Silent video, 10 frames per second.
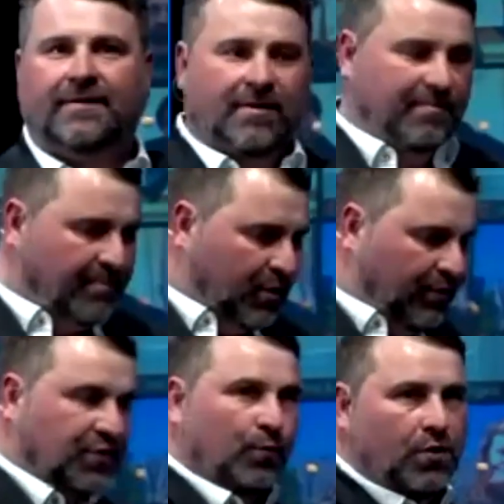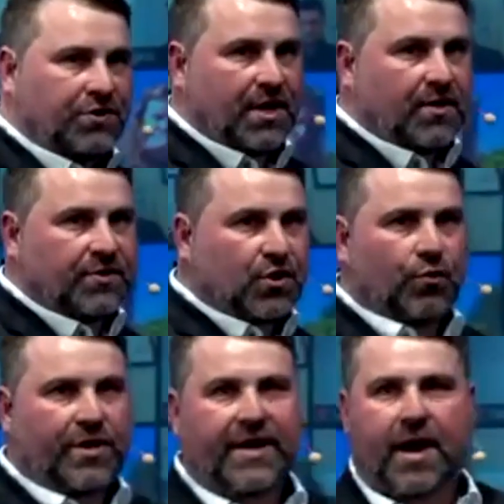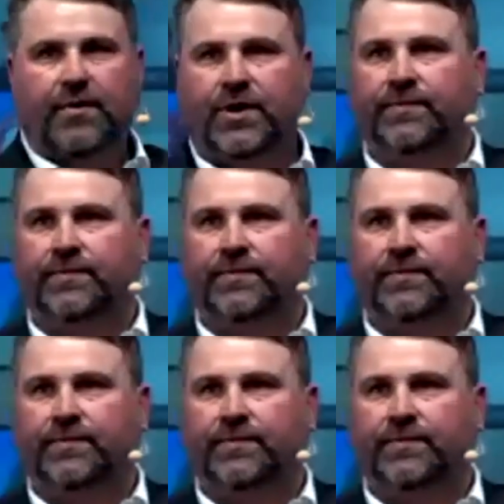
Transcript: Move towards those that already know you.